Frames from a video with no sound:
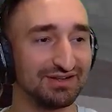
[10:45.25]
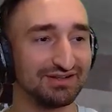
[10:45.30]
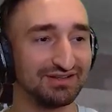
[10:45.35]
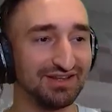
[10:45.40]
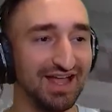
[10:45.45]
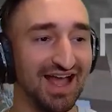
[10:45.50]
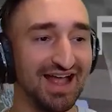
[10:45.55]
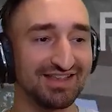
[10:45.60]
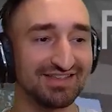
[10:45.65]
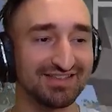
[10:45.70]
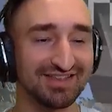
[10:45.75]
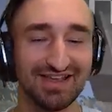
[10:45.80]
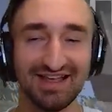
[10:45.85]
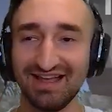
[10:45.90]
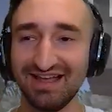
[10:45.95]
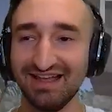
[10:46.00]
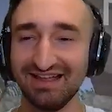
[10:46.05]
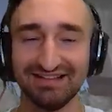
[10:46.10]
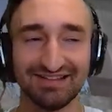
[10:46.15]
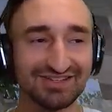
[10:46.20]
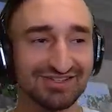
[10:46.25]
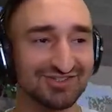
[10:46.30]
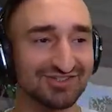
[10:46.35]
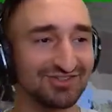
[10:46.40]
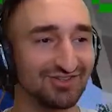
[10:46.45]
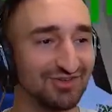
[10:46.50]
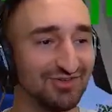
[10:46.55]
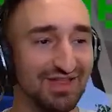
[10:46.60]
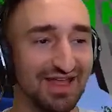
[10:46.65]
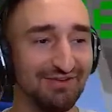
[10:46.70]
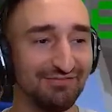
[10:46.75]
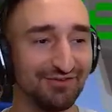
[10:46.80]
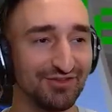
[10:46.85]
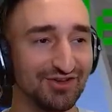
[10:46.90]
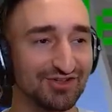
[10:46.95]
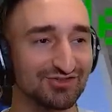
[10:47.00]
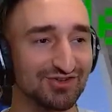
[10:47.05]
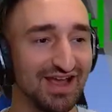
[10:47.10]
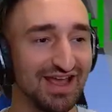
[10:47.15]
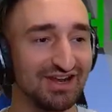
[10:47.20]
Let's uh let's do that for
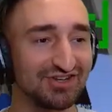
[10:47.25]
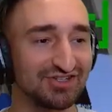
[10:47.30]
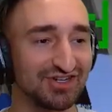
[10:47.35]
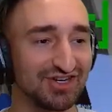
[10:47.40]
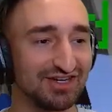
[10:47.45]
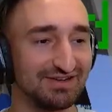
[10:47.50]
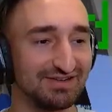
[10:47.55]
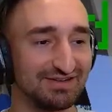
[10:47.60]
the strategy.